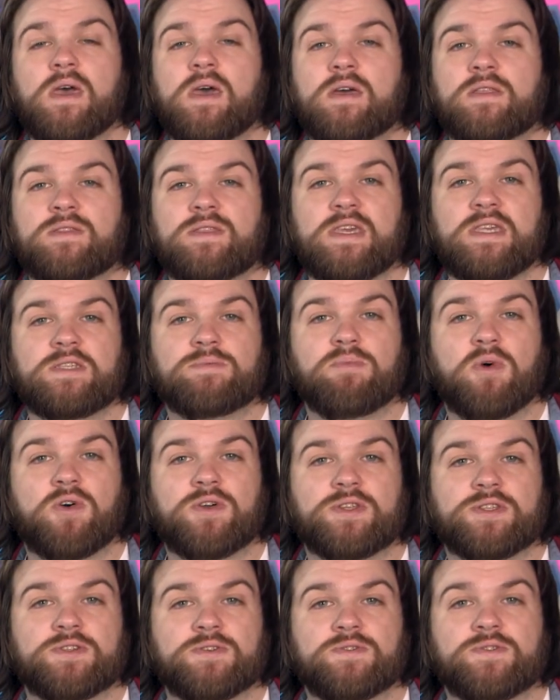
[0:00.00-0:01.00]
These
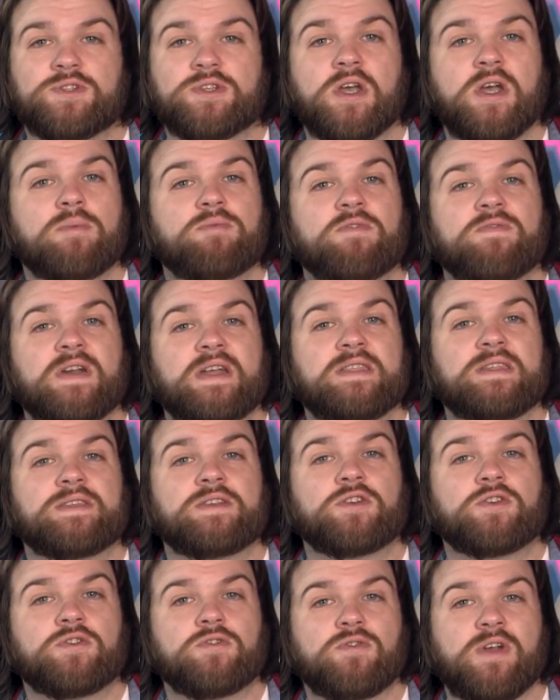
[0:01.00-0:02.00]
monitors provide an
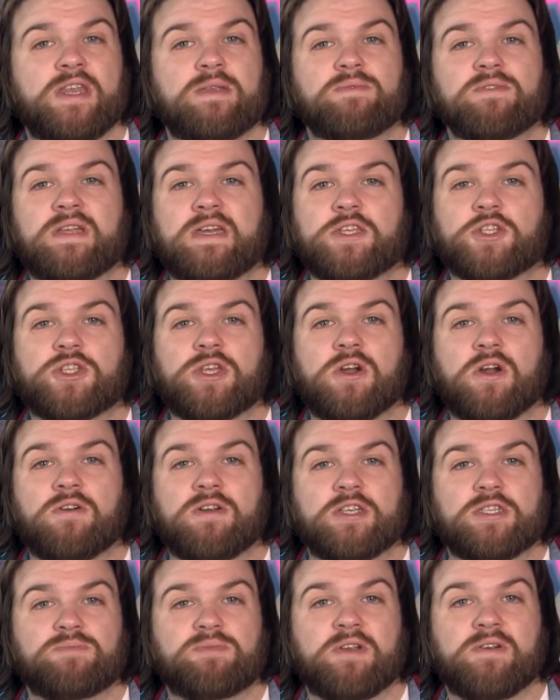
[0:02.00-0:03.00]
incredible HDR
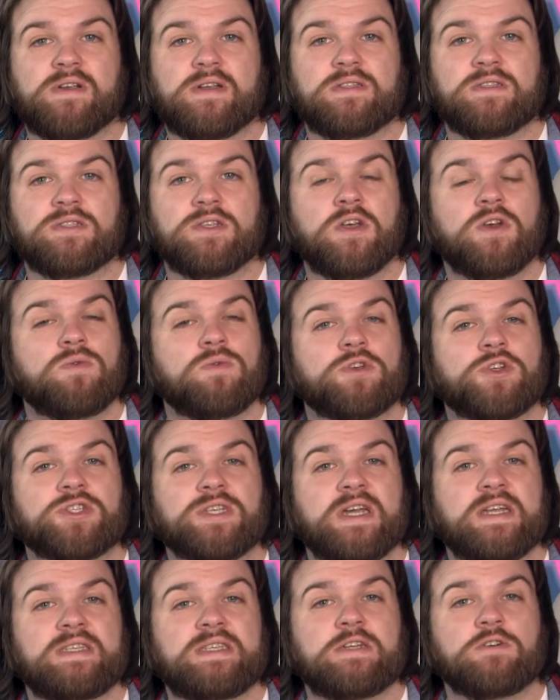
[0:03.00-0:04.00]
experience, which is
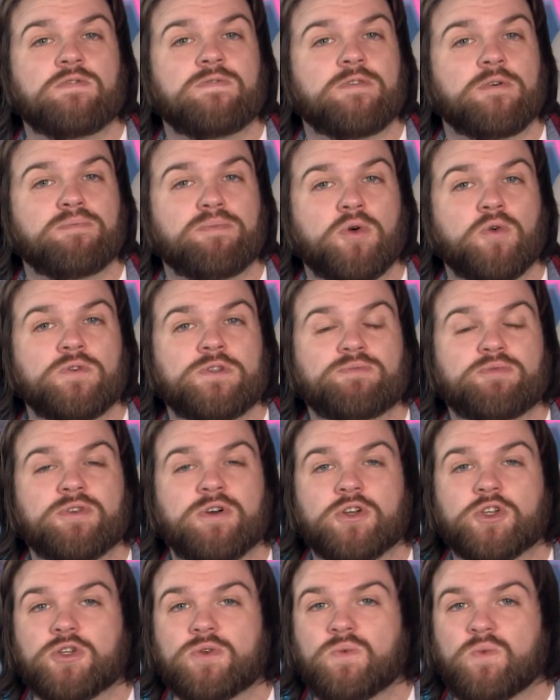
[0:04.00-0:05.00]
ideal for
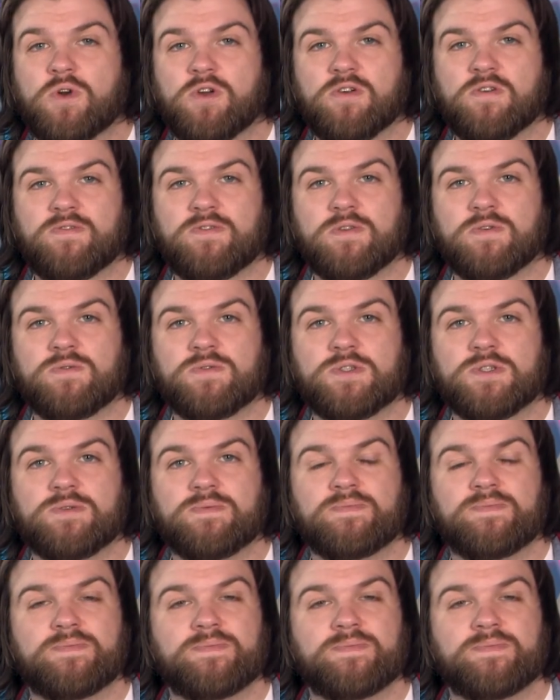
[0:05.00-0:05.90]
post-production workflows.